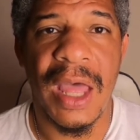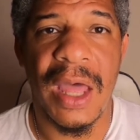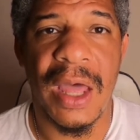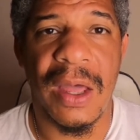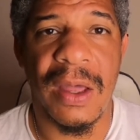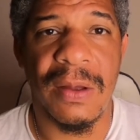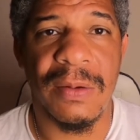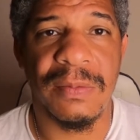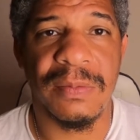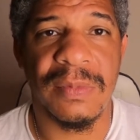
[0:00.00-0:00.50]

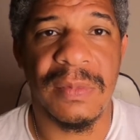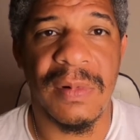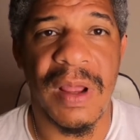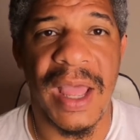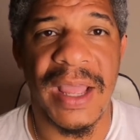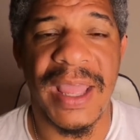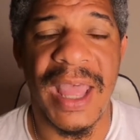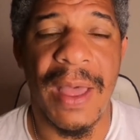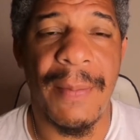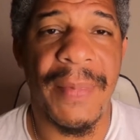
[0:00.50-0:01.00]

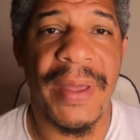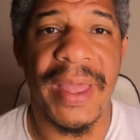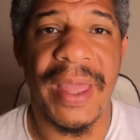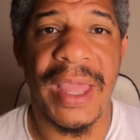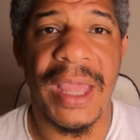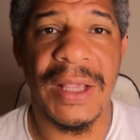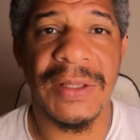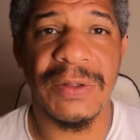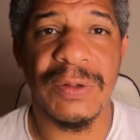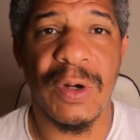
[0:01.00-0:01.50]
I got my
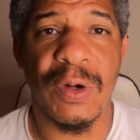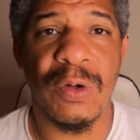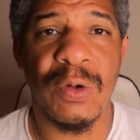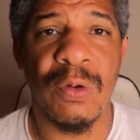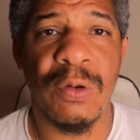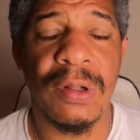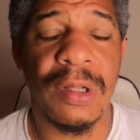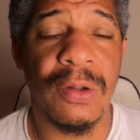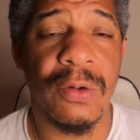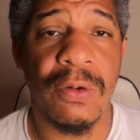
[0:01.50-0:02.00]
hands on a
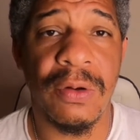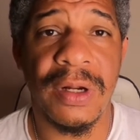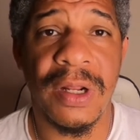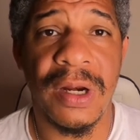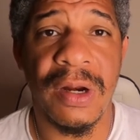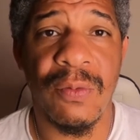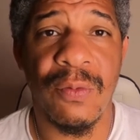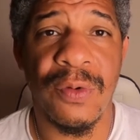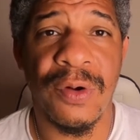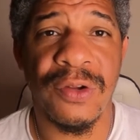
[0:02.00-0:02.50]
new lure
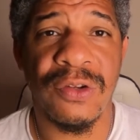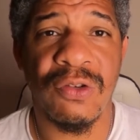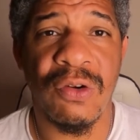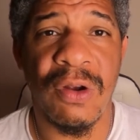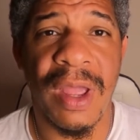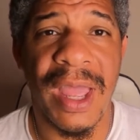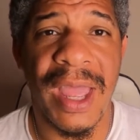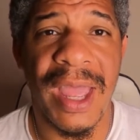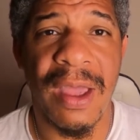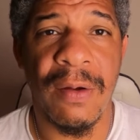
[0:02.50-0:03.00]
that I want to
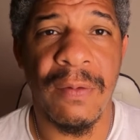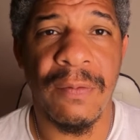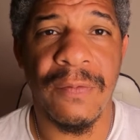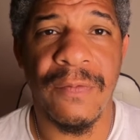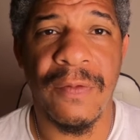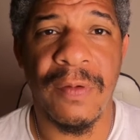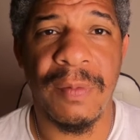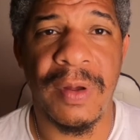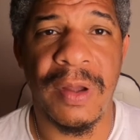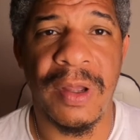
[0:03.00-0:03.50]
try out
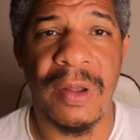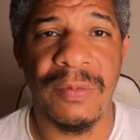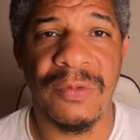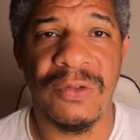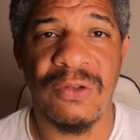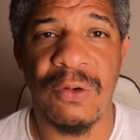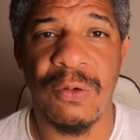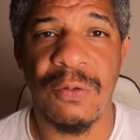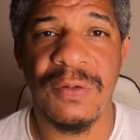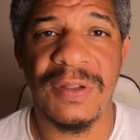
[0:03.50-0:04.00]
from
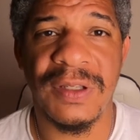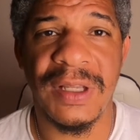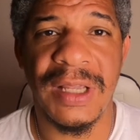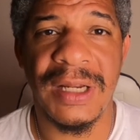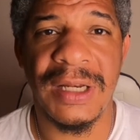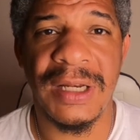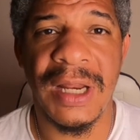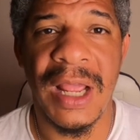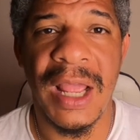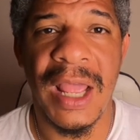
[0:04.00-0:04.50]

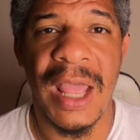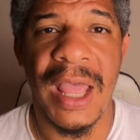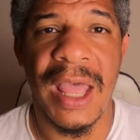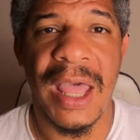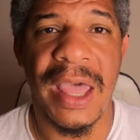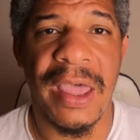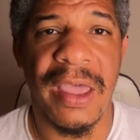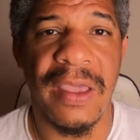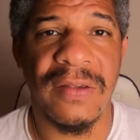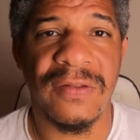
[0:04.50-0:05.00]
Truscend.
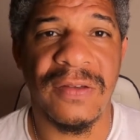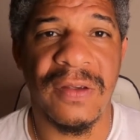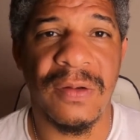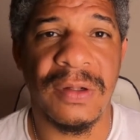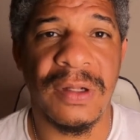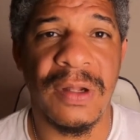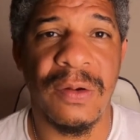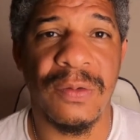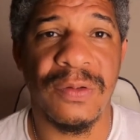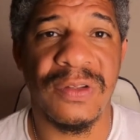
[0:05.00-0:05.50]
It's a
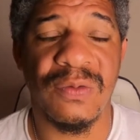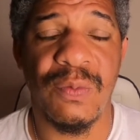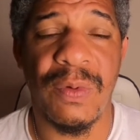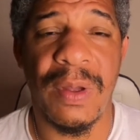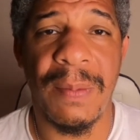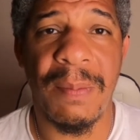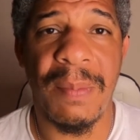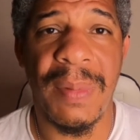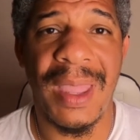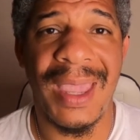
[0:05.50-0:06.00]
little
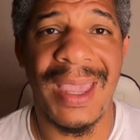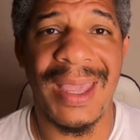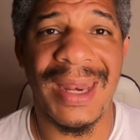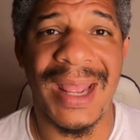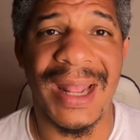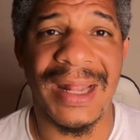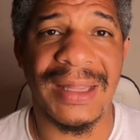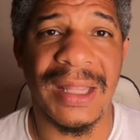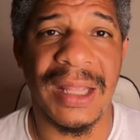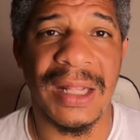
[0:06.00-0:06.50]
swim bait.
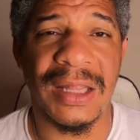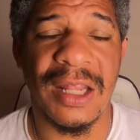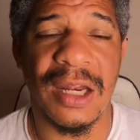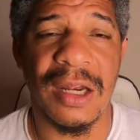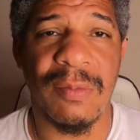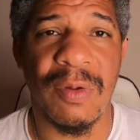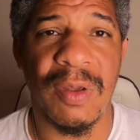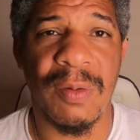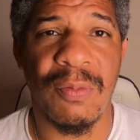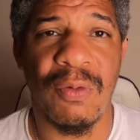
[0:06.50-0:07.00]
I think
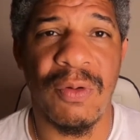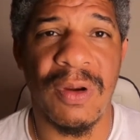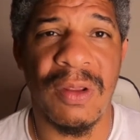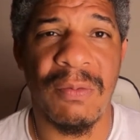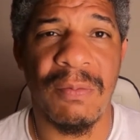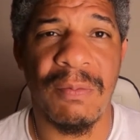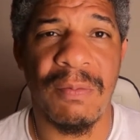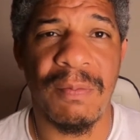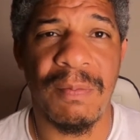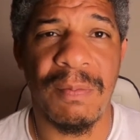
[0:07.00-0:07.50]
that'll be
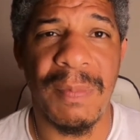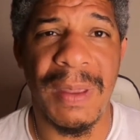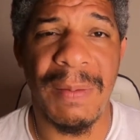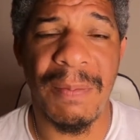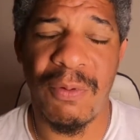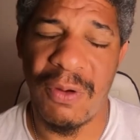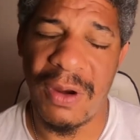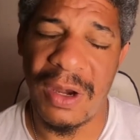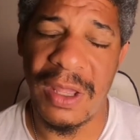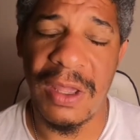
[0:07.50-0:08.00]

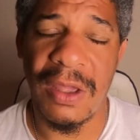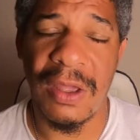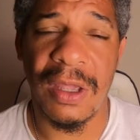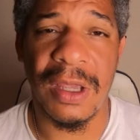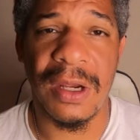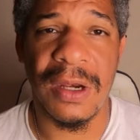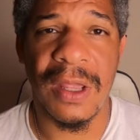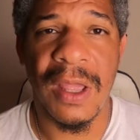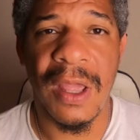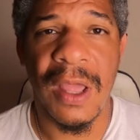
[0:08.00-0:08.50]
pretty
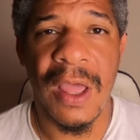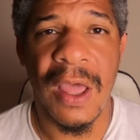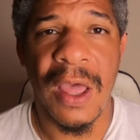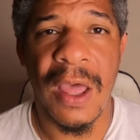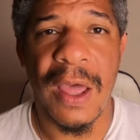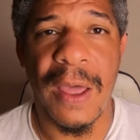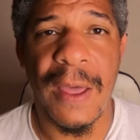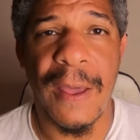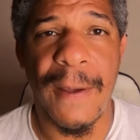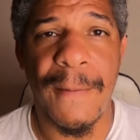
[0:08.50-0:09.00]
good.
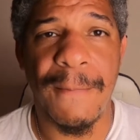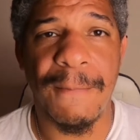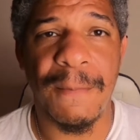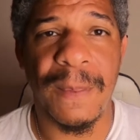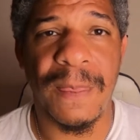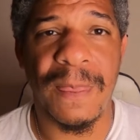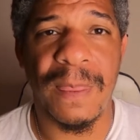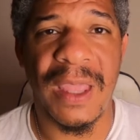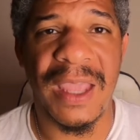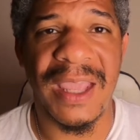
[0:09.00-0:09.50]

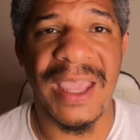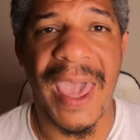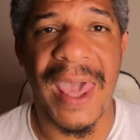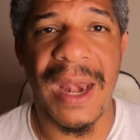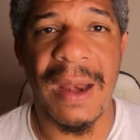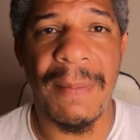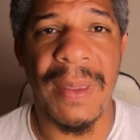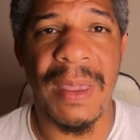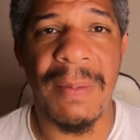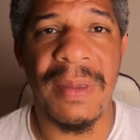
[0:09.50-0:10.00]
It
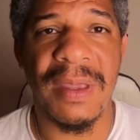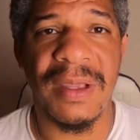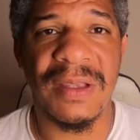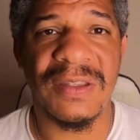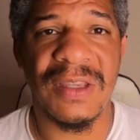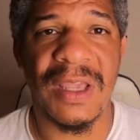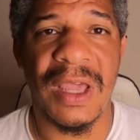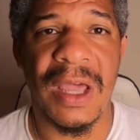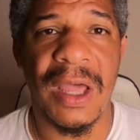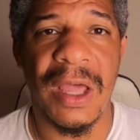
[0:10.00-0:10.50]
kind of
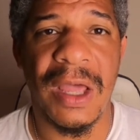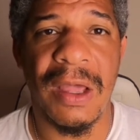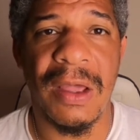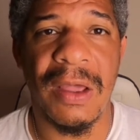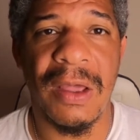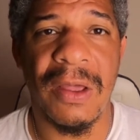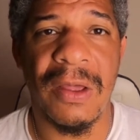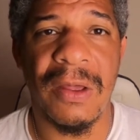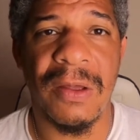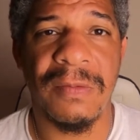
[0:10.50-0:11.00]
mimics
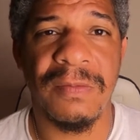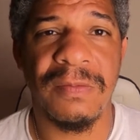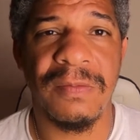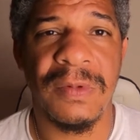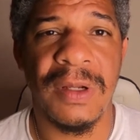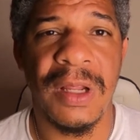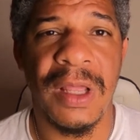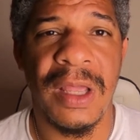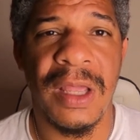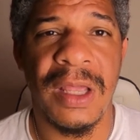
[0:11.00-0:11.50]

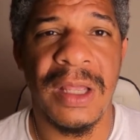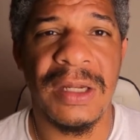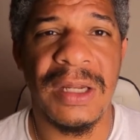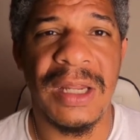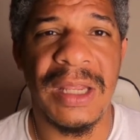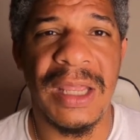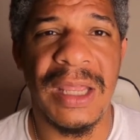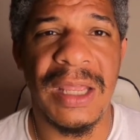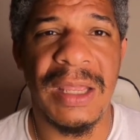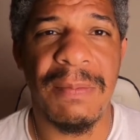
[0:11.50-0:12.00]

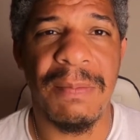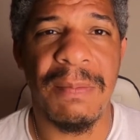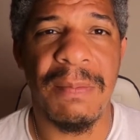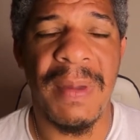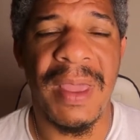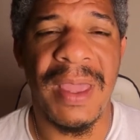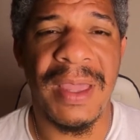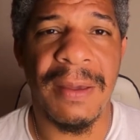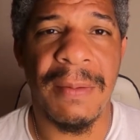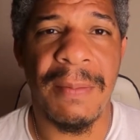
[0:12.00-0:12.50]
the
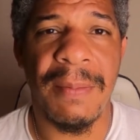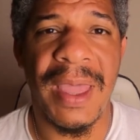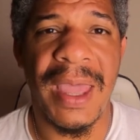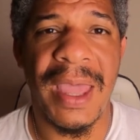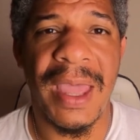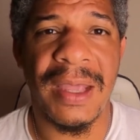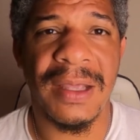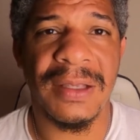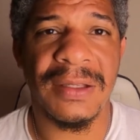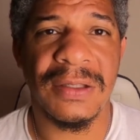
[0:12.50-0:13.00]
Mega
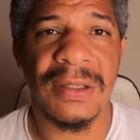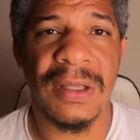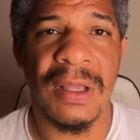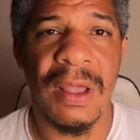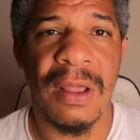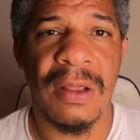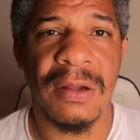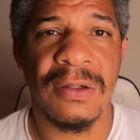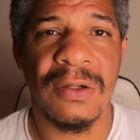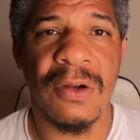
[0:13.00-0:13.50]
Bass
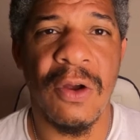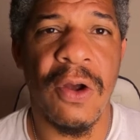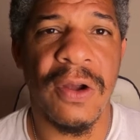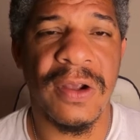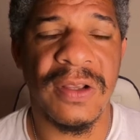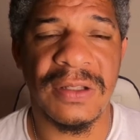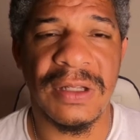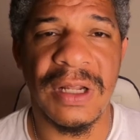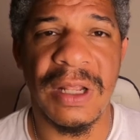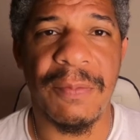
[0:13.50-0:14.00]

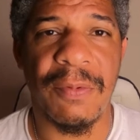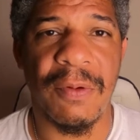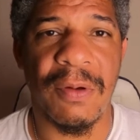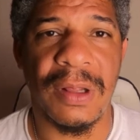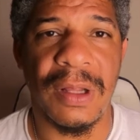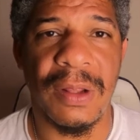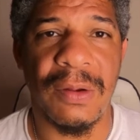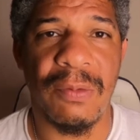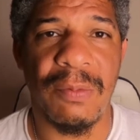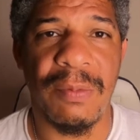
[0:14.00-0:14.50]
Dark Sleeper a
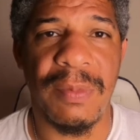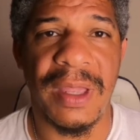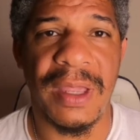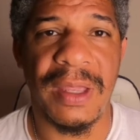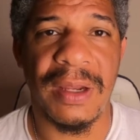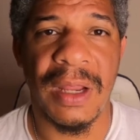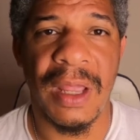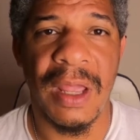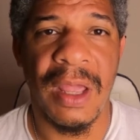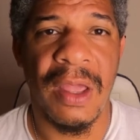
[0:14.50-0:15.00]
little
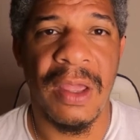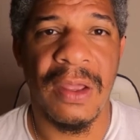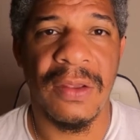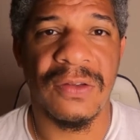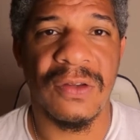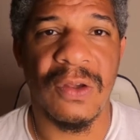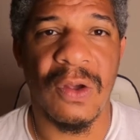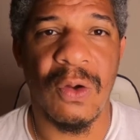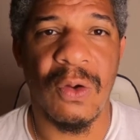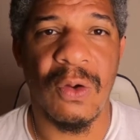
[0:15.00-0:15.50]
bit.
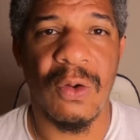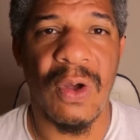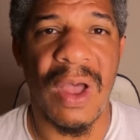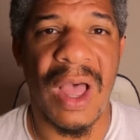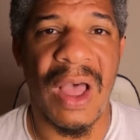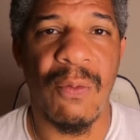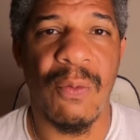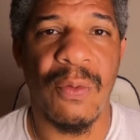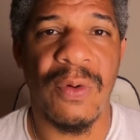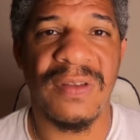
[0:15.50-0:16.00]
So
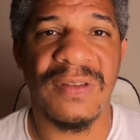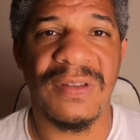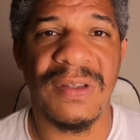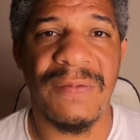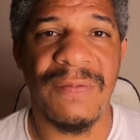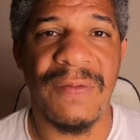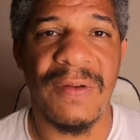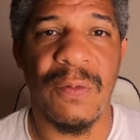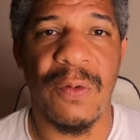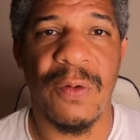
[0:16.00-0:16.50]
I want to see
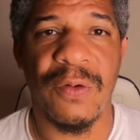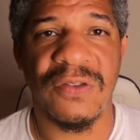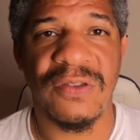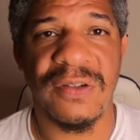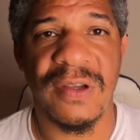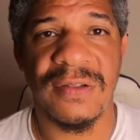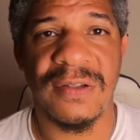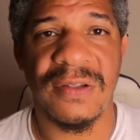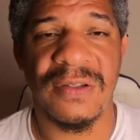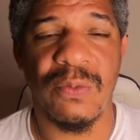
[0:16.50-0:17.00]
if it works
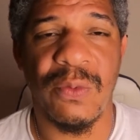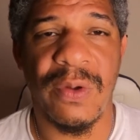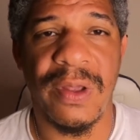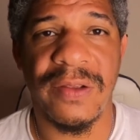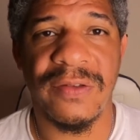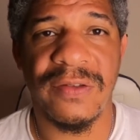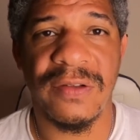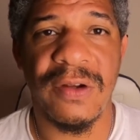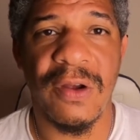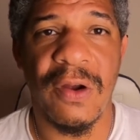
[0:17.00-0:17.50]
just as well
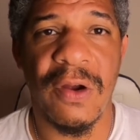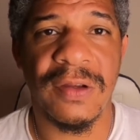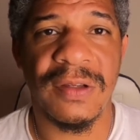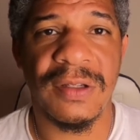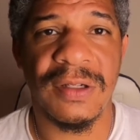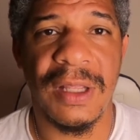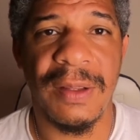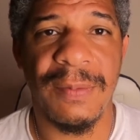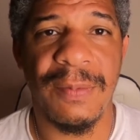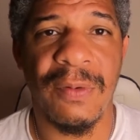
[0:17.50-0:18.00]
as the Dark
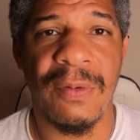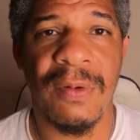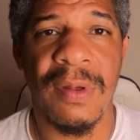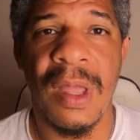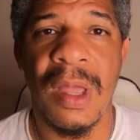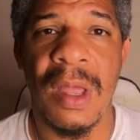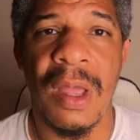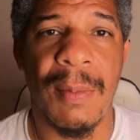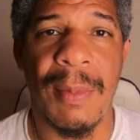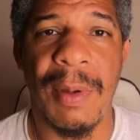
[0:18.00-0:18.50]
Sleeper.
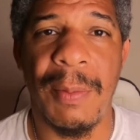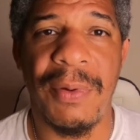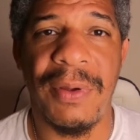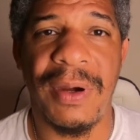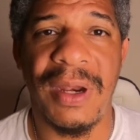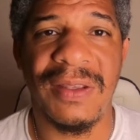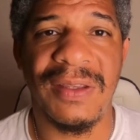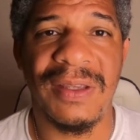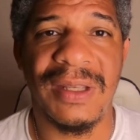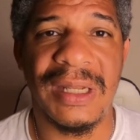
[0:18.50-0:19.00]
I'm going to
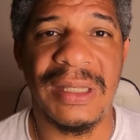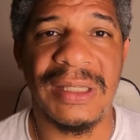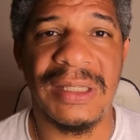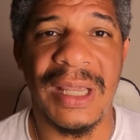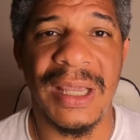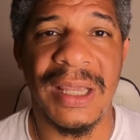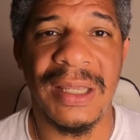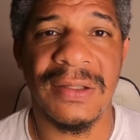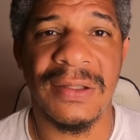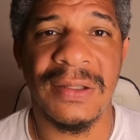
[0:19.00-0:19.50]
put it to the
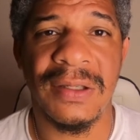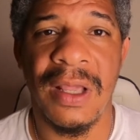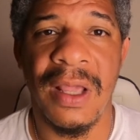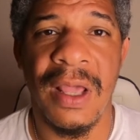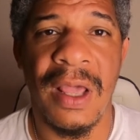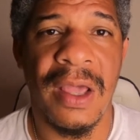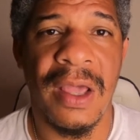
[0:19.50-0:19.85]
test.